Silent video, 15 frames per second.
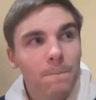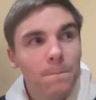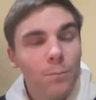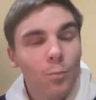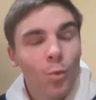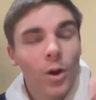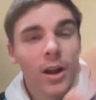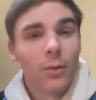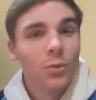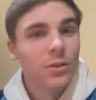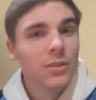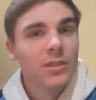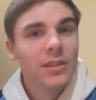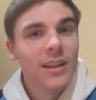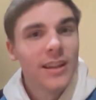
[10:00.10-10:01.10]
What I will
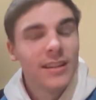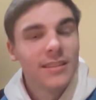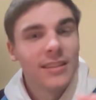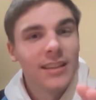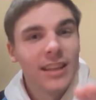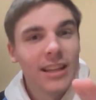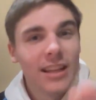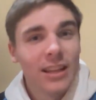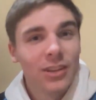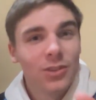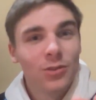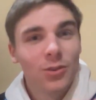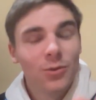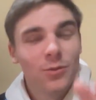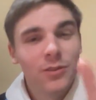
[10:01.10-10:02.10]
say is that the
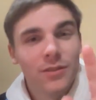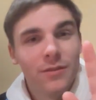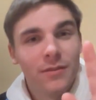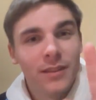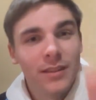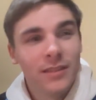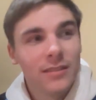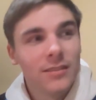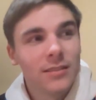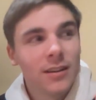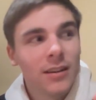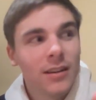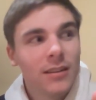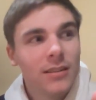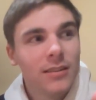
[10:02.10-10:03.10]
intro to Vinland
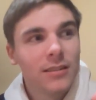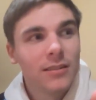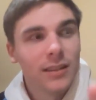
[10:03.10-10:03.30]
Saga,